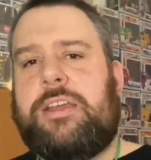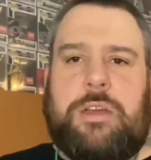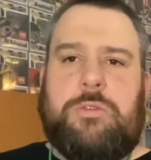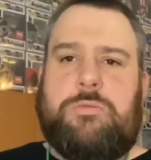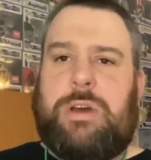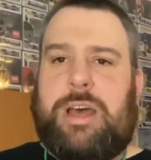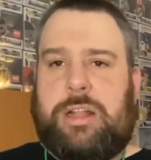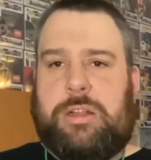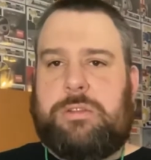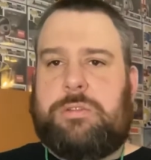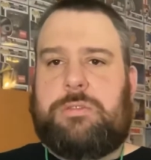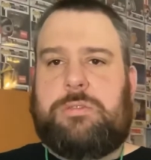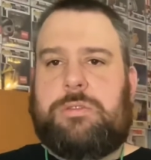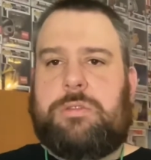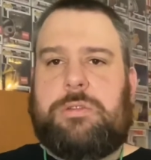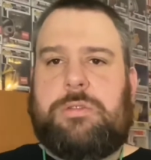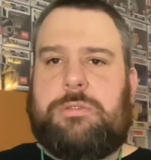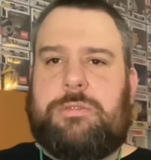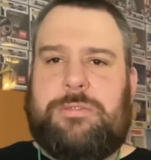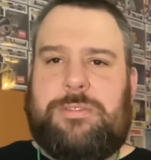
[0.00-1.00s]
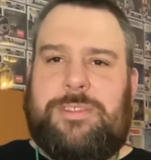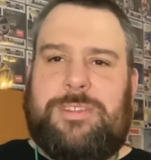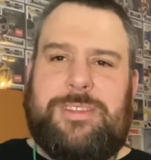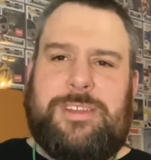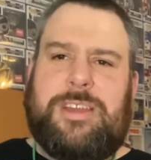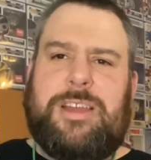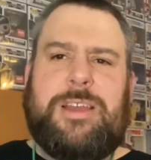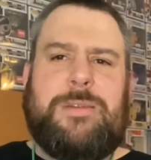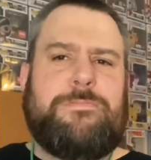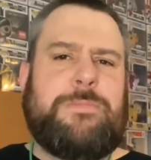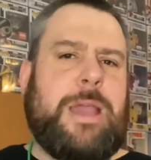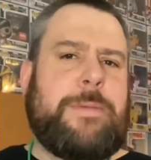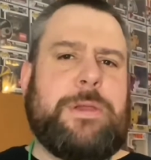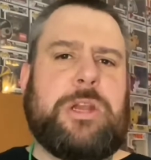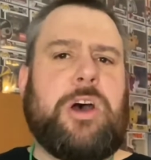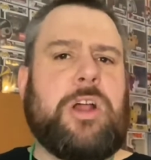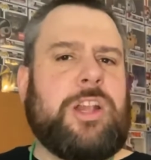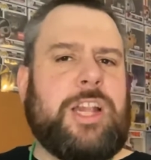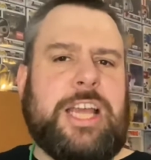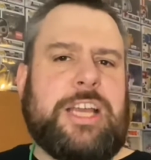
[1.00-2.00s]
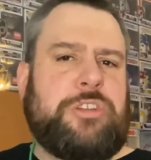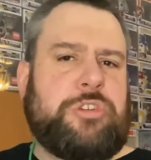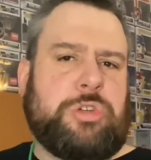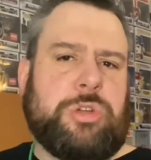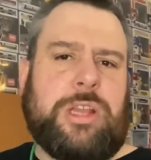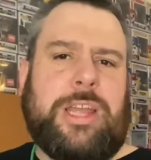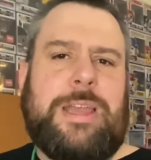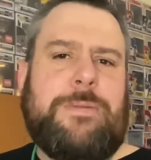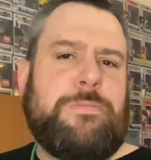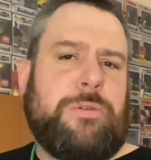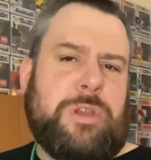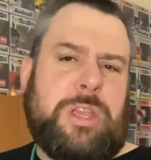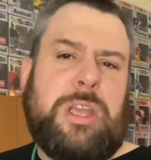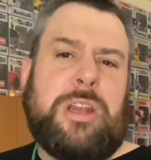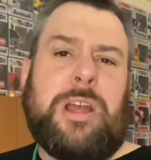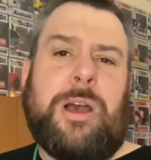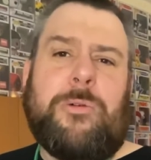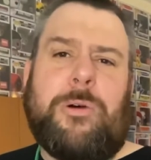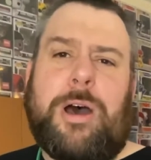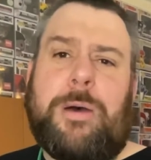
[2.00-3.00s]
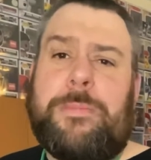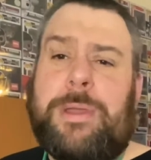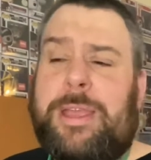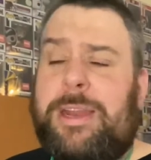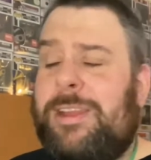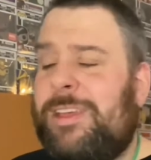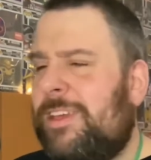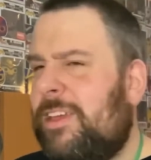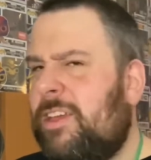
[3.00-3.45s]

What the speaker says: Well, maybe not literally, but you know what I mean.